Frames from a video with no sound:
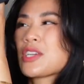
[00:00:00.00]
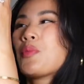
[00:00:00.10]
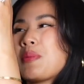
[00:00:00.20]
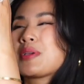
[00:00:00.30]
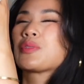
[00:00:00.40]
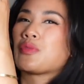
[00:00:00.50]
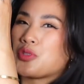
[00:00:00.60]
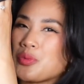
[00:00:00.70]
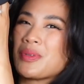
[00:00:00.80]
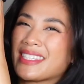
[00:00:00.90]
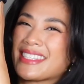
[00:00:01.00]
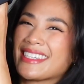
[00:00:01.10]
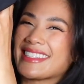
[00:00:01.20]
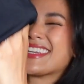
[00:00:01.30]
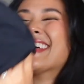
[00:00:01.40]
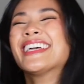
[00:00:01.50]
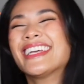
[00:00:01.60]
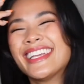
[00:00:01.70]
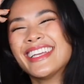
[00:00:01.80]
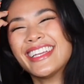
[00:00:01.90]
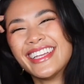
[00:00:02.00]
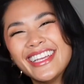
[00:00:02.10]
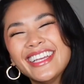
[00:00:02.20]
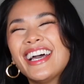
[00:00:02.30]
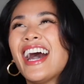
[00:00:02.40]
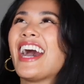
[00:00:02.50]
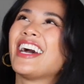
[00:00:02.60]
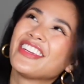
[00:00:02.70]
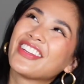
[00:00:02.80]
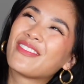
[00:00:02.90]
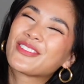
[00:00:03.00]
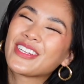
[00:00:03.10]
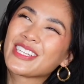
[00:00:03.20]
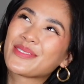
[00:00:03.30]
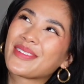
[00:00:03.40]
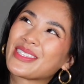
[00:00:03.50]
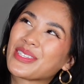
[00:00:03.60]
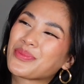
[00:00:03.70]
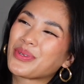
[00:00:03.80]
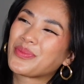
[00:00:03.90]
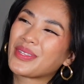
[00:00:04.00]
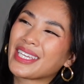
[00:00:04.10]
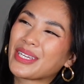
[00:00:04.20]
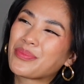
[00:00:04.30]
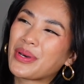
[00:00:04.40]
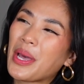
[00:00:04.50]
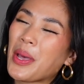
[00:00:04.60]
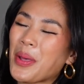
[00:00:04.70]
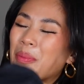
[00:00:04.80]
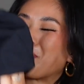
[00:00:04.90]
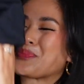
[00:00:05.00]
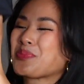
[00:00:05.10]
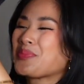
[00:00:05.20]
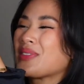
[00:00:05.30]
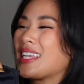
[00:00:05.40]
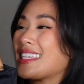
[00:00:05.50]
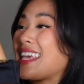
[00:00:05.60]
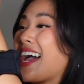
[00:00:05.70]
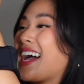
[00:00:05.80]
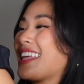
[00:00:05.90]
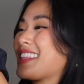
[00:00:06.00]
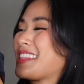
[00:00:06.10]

like a one piece with two pieces. I don't know, I'm trying to explain this properly, but yeah.